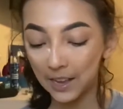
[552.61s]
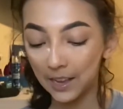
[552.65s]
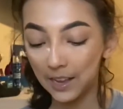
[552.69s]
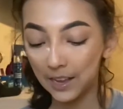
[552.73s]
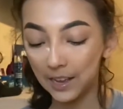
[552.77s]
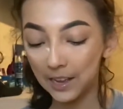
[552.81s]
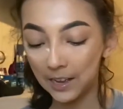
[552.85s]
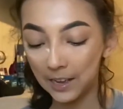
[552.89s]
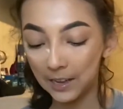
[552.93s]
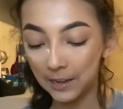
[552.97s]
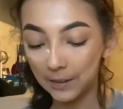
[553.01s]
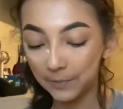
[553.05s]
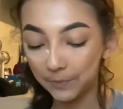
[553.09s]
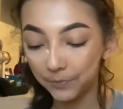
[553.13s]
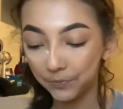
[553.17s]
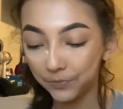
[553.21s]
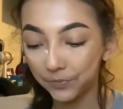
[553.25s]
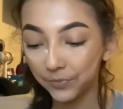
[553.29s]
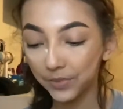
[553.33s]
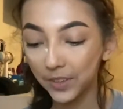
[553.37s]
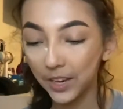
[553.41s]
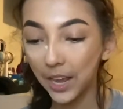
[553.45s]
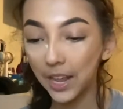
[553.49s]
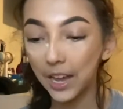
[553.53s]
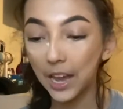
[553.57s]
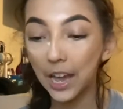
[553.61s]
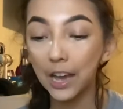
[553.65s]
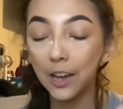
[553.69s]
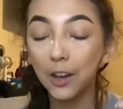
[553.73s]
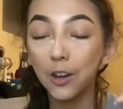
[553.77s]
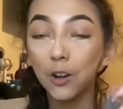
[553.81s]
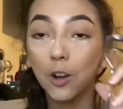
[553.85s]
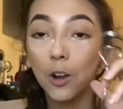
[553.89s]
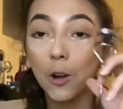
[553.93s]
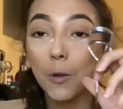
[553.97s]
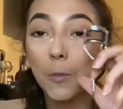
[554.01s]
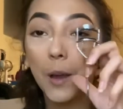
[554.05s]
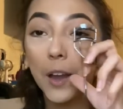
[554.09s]
And I
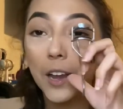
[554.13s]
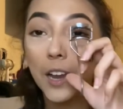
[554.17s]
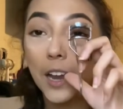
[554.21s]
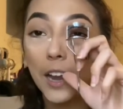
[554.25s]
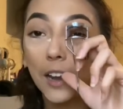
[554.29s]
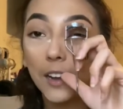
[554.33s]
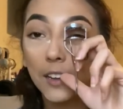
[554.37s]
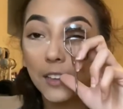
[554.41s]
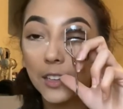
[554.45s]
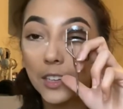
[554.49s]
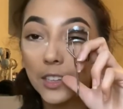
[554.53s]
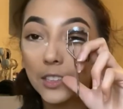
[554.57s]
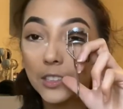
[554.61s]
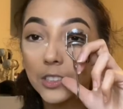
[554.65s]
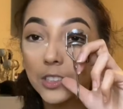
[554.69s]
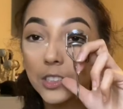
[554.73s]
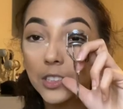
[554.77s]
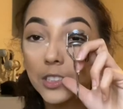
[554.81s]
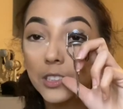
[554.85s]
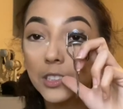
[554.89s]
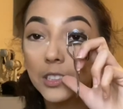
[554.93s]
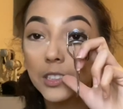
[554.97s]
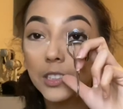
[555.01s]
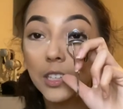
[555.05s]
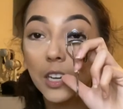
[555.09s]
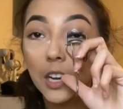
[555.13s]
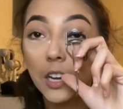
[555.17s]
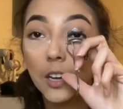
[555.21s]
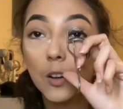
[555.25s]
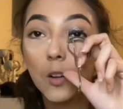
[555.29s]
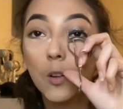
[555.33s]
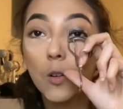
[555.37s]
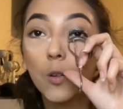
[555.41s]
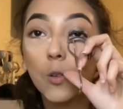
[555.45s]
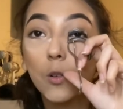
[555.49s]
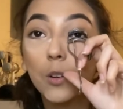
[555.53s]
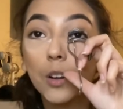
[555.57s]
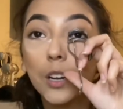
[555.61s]
curl my eyelashes and I
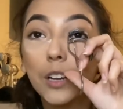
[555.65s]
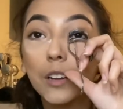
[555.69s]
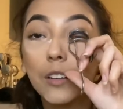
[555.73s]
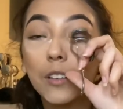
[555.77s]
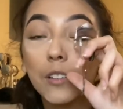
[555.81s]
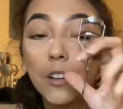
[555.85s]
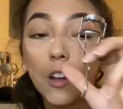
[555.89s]
hold it.